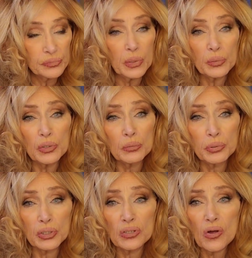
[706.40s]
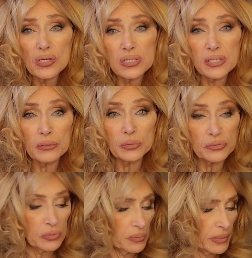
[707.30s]
And we're gonna put gloss there,
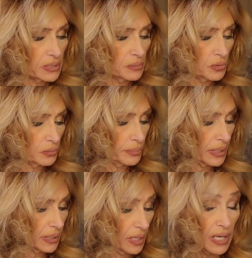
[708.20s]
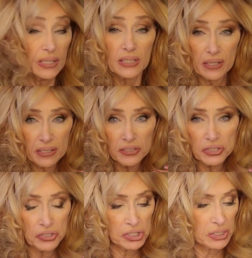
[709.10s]
which really makes them look big. Now there's
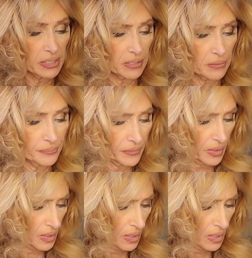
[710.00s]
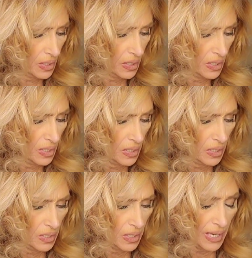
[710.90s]
your Chanel.
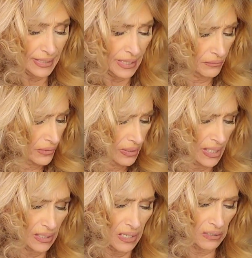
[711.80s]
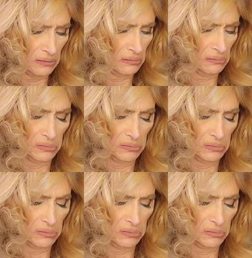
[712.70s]
I can't read that color,